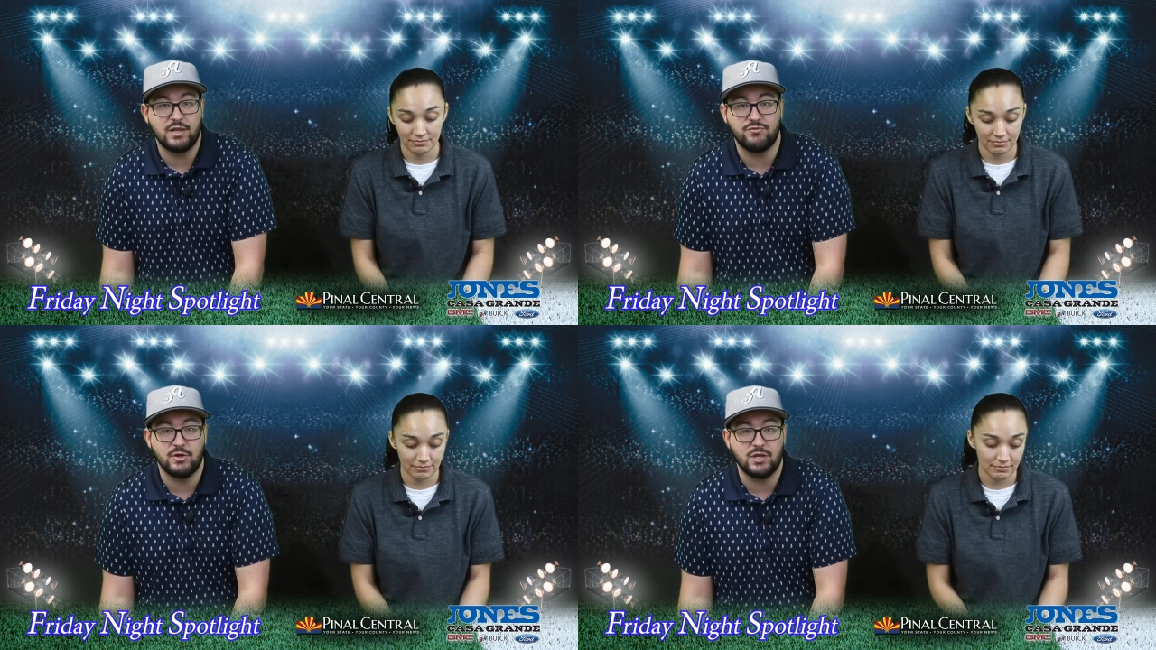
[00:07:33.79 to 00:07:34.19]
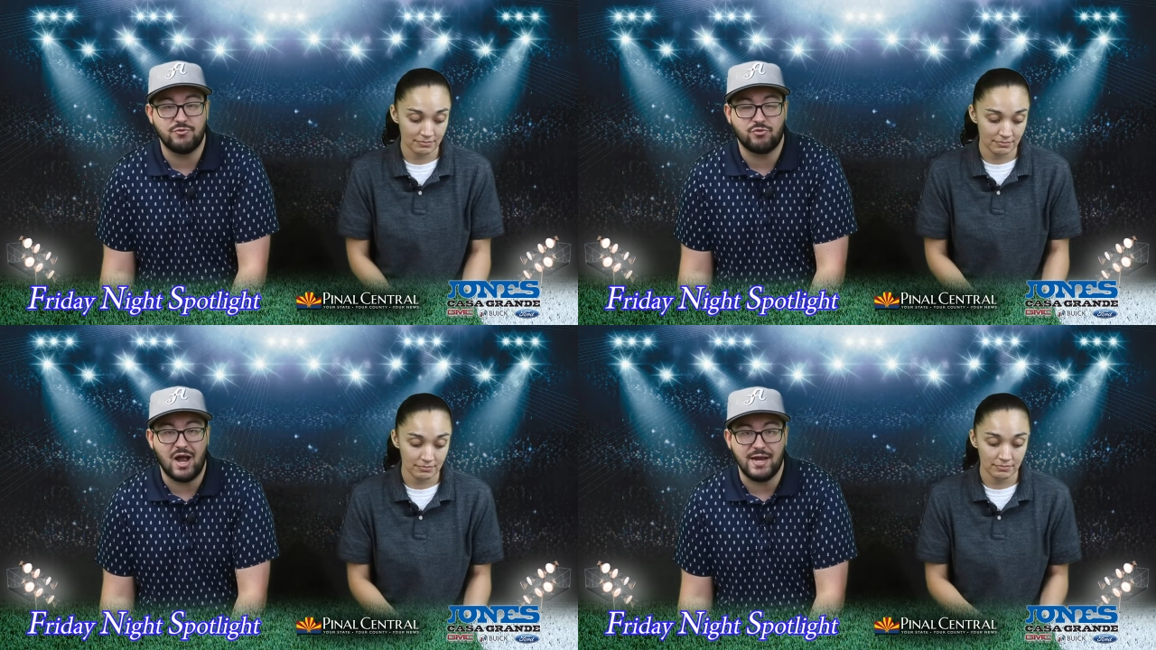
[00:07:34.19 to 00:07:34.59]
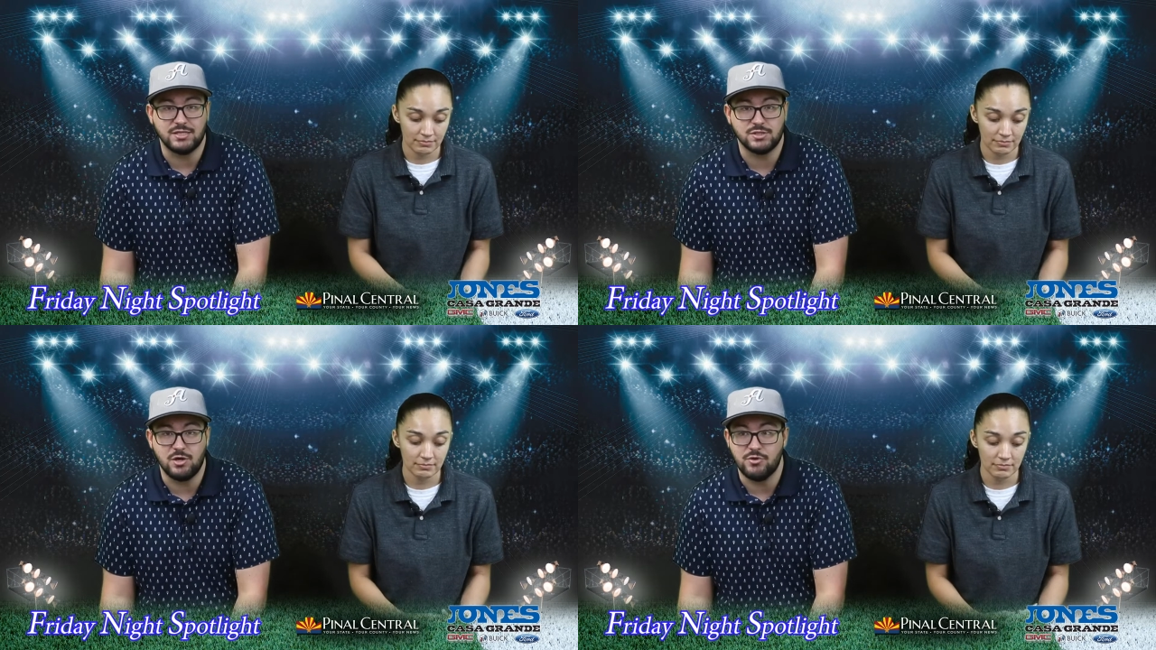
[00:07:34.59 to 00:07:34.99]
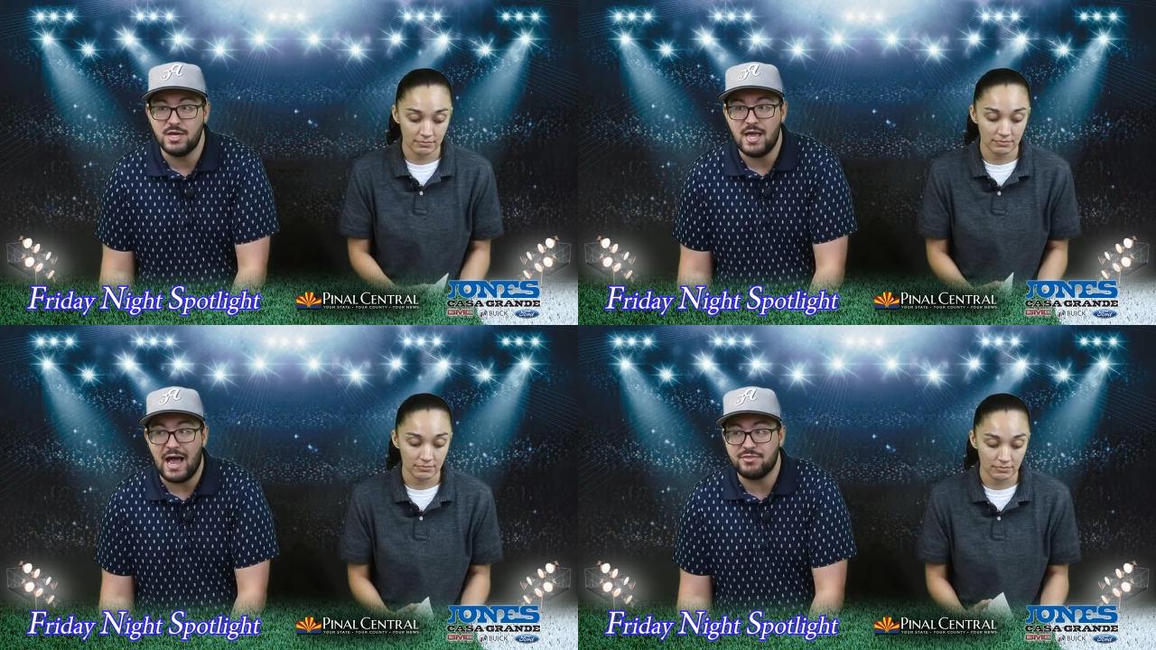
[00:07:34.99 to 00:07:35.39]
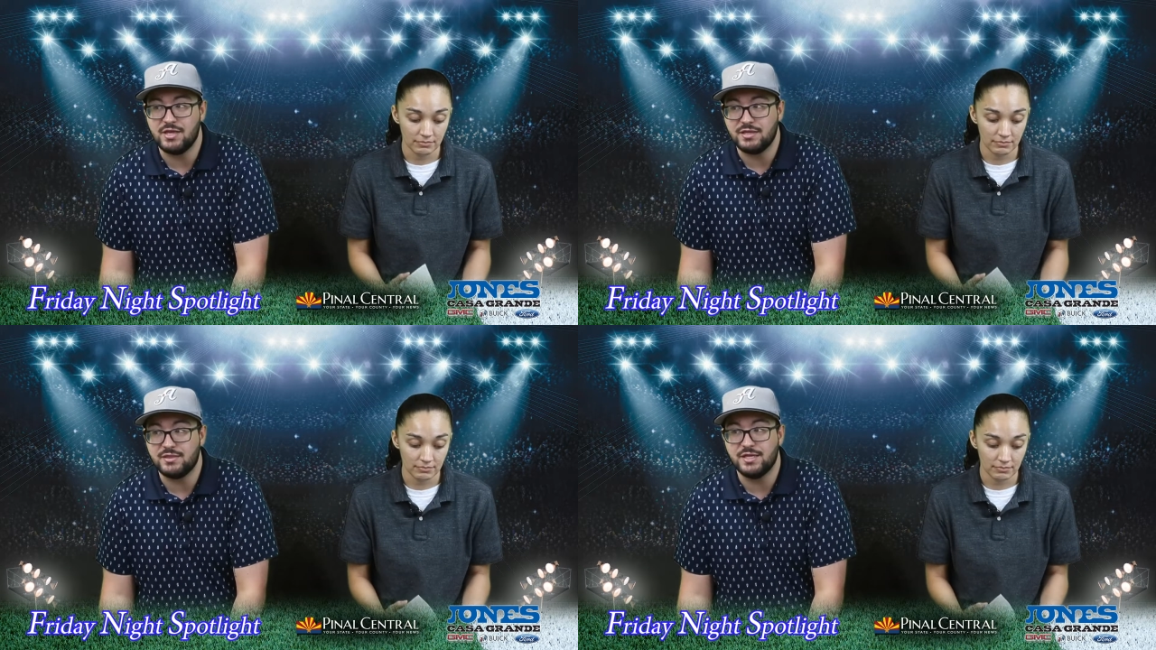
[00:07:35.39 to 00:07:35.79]
Speaker 1: on the field on Friday. So I
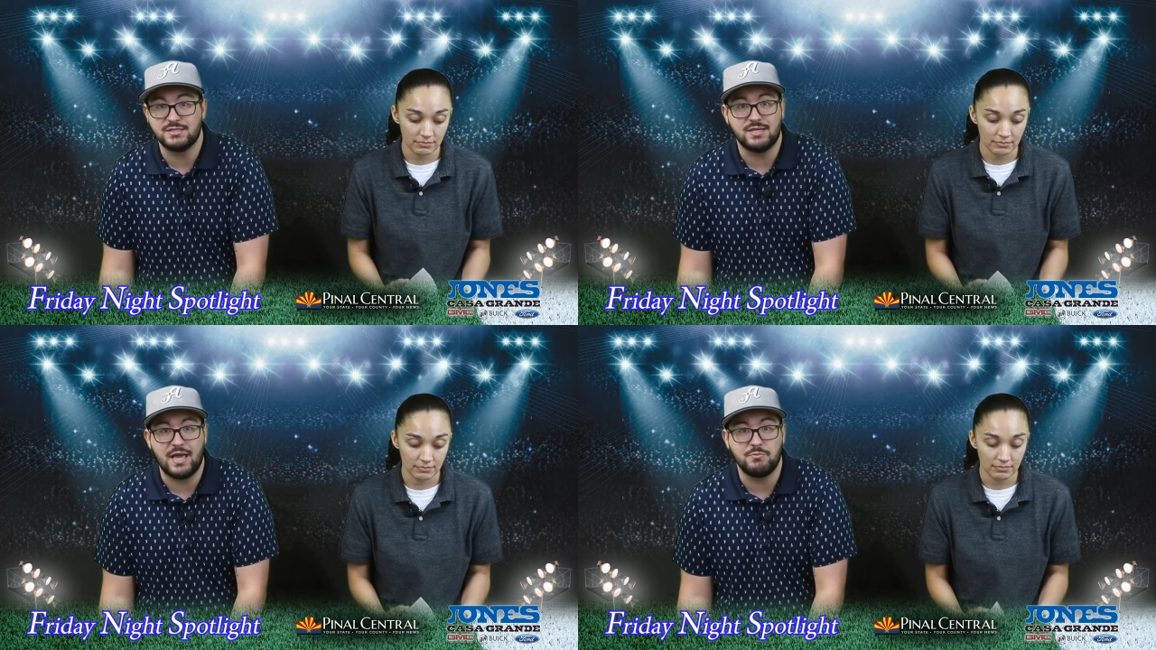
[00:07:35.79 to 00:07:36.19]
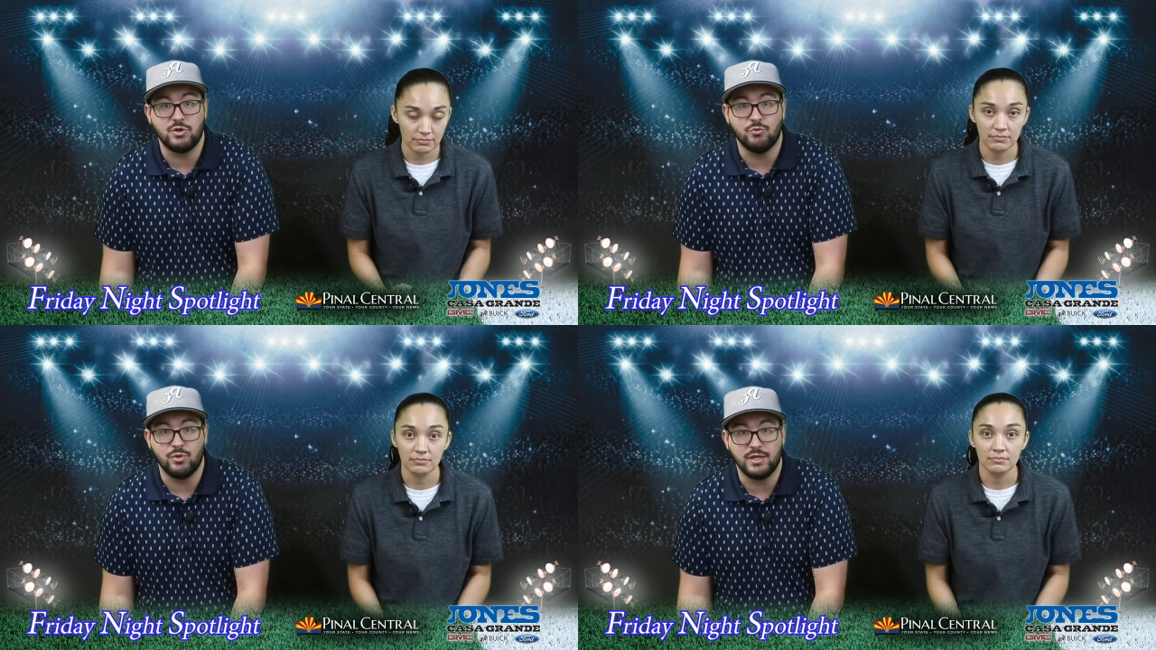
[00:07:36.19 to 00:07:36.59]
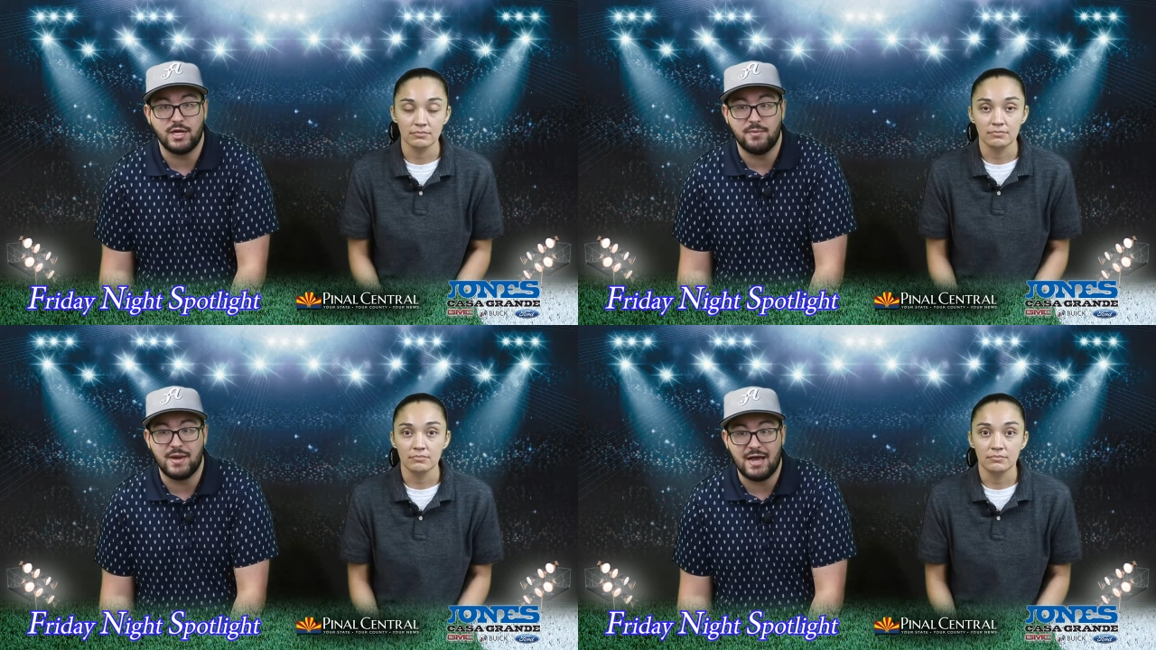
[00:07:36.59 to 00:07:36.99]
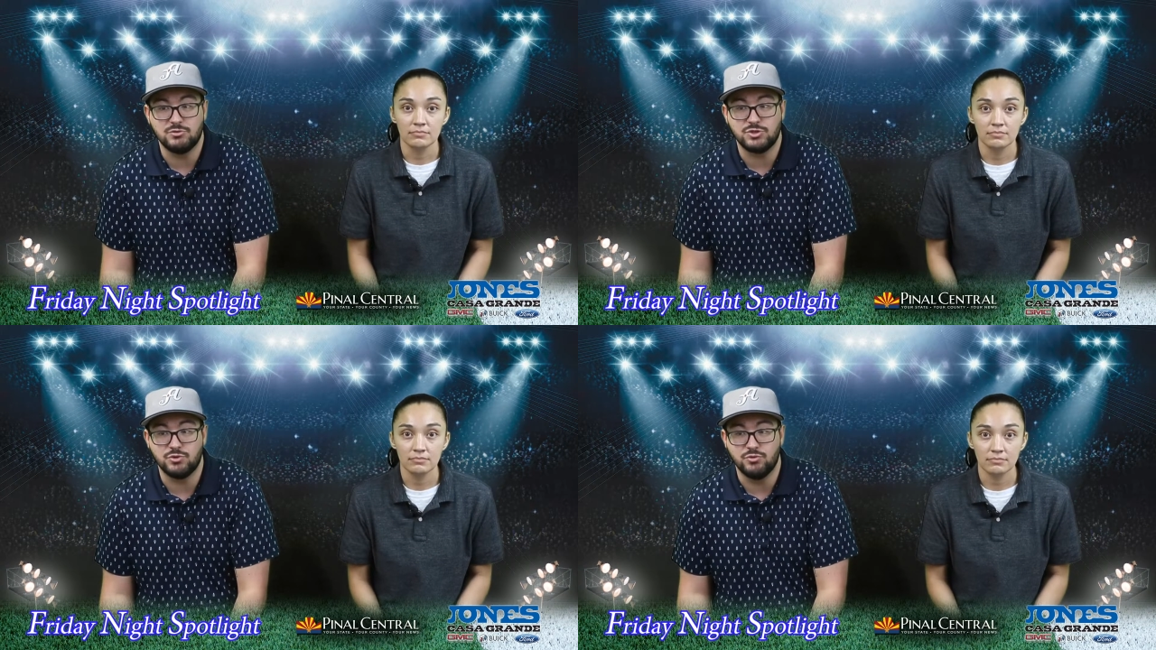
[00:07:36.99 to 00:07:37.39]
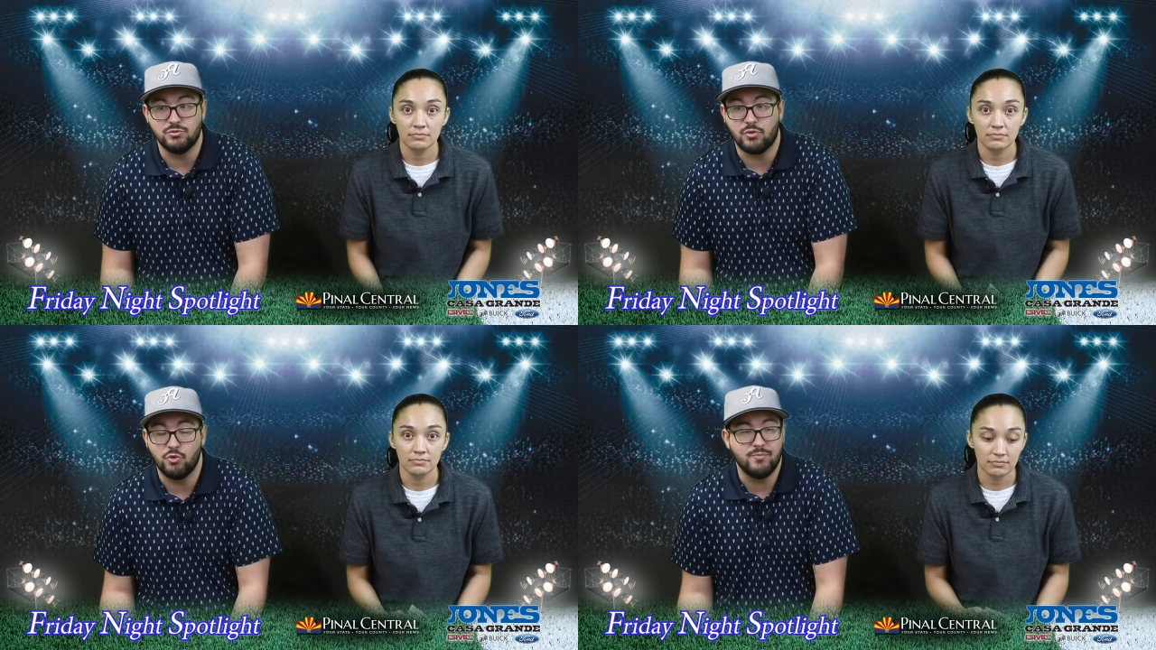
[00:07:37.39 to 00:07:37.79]
think this game could really come down
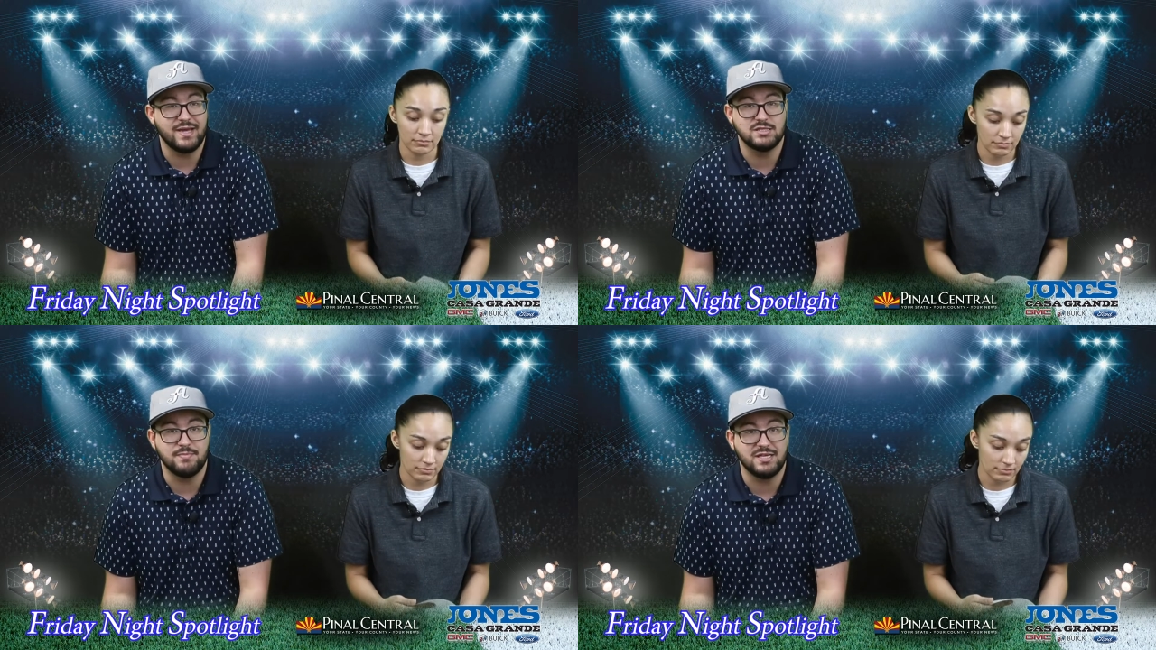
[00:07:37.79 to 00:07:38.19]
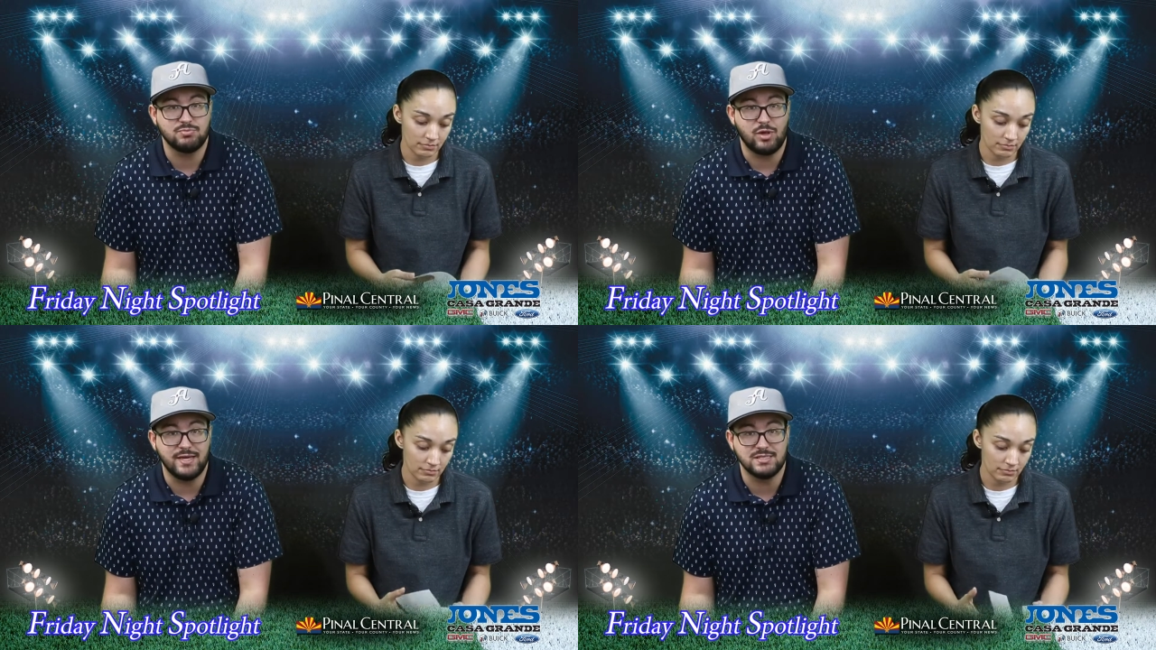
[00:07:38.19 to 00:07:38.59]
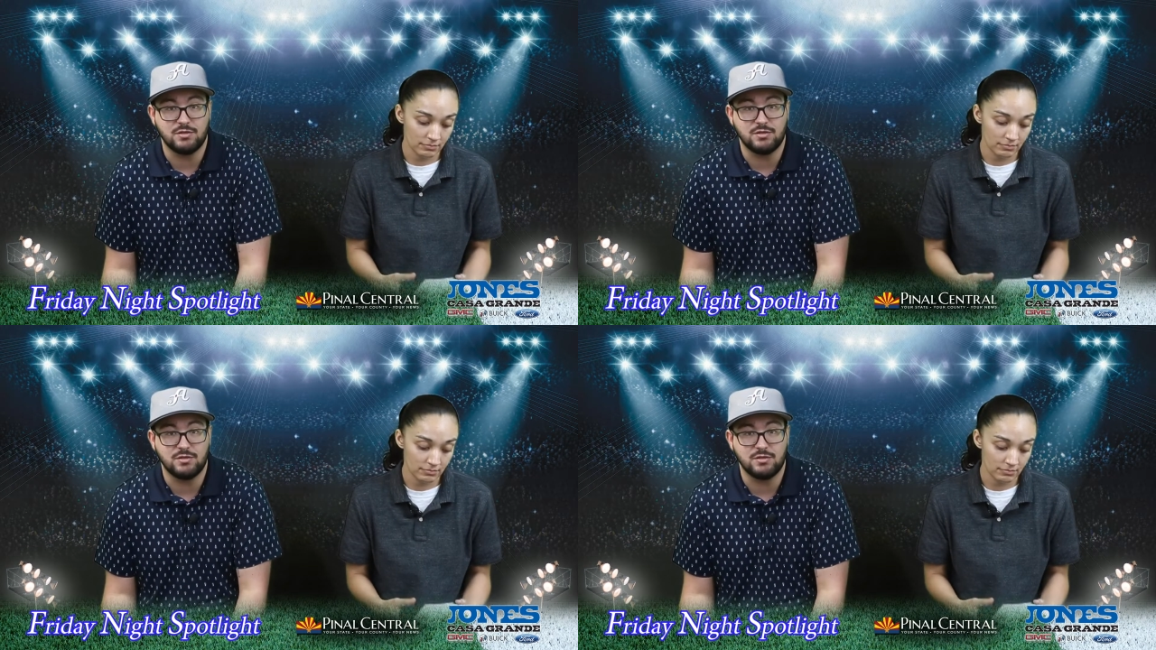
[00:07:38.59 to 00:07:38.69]
to who makes the best plays